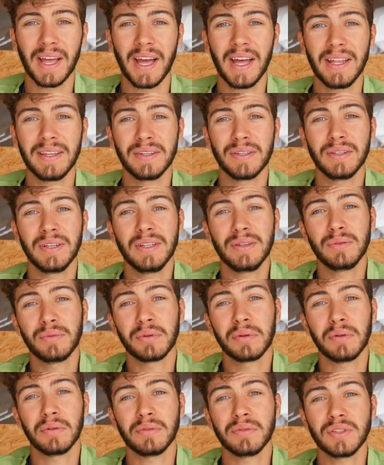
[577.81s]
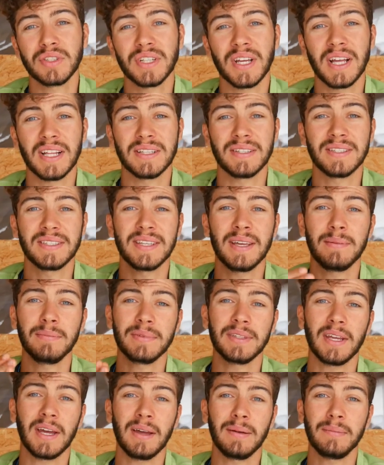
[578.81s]
and you need to launch at the
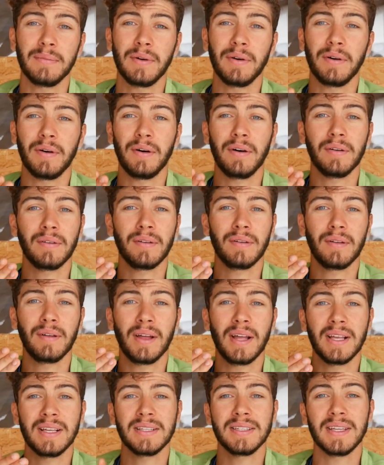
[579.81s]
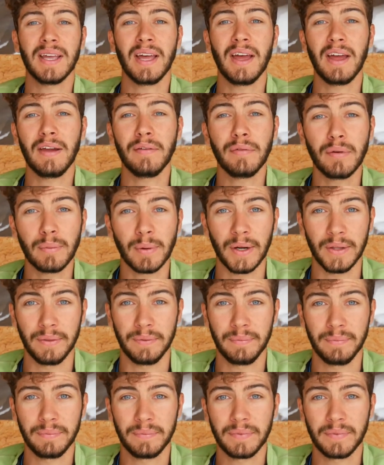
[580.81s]
same time as everyone.